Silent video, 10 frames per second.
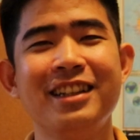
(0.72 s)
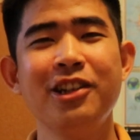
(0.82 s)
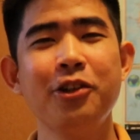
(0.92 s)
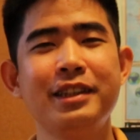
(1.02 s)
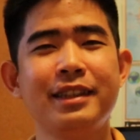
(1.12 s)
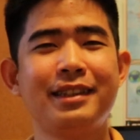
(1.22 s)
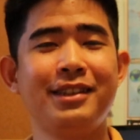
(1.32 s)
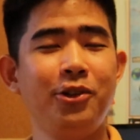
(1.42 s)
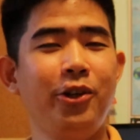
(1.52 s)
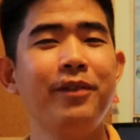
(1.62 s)
So this is
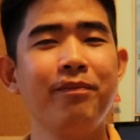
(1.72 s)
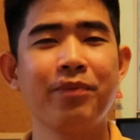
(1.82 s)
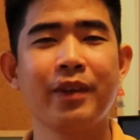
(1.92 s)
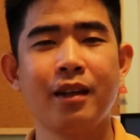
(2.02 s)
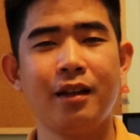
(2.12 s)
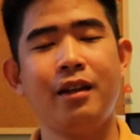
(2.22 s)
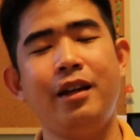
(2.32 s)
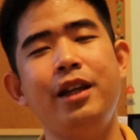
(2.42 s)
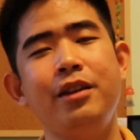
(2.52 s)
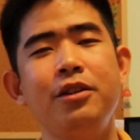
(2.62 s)
Ziyuan,
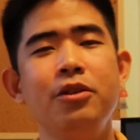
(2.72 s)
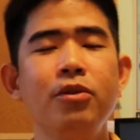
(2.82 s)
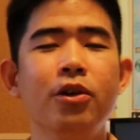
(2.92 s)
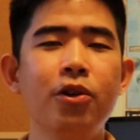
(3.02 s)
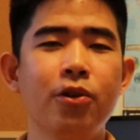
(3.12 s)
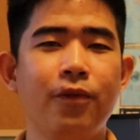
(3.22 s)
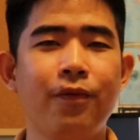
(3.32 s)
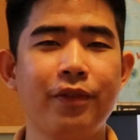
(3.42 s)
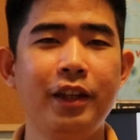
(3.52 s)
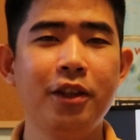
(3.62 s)
and did you know
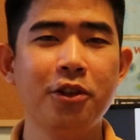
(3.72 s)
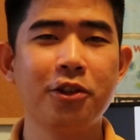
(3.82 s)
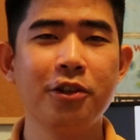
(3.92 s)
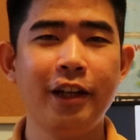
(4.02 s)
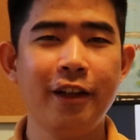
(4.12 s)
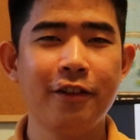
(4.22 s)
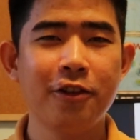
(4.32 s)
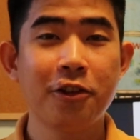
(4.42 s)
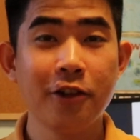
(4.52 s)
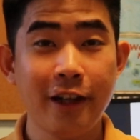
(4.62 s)
that you could
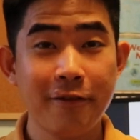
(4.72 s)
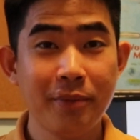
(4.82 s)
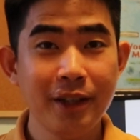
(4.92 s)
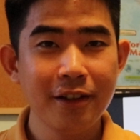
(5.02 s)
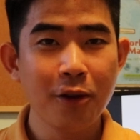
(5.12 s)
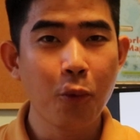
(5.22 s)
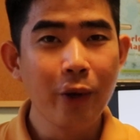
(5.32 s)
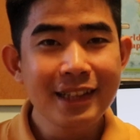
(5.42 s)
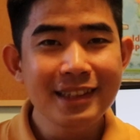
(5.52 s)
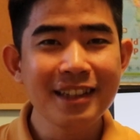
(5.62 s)
have been
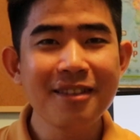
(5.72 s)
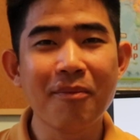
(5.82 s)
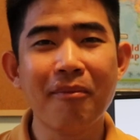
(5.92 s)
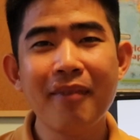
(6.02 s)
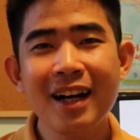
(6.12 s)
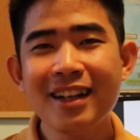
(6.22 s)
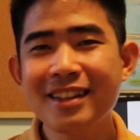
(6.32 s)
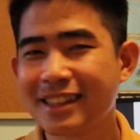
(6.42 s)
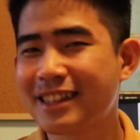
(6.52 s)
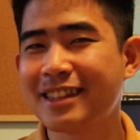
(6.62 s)
wasting
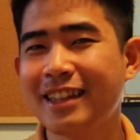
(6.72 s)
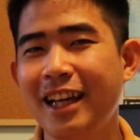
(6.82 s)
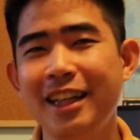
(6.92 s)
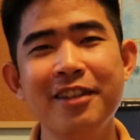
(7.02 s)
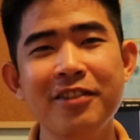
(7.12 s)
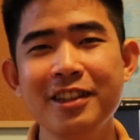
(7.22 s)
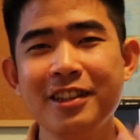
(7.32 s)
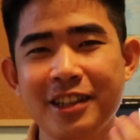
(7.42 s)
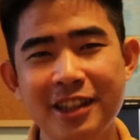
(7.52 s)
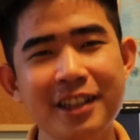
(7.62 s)
months and
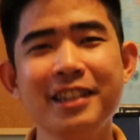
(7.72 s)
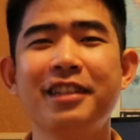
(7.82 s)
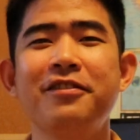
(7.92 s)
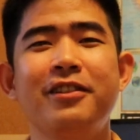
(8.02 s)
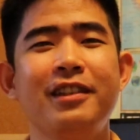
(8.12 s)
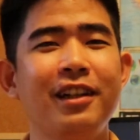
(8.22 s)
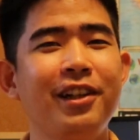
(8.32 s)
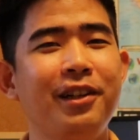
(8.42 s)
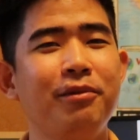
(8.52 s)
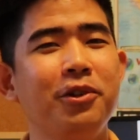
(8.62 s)
even years of your
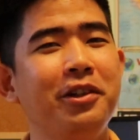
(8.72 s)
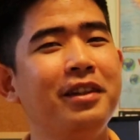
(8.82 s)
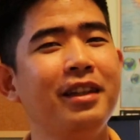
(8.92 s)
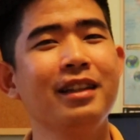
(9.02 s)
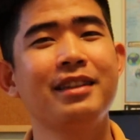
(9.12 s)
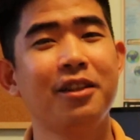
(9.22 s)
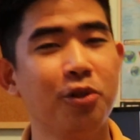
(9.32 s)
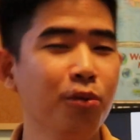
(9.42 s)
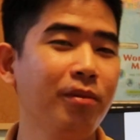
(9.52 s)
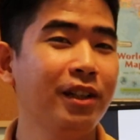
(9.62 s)
time doing things that
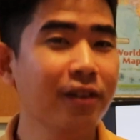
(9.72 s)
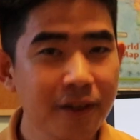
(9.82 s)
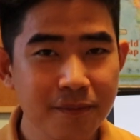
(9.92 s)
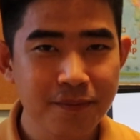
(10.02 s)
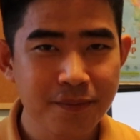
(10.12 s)
don't matter?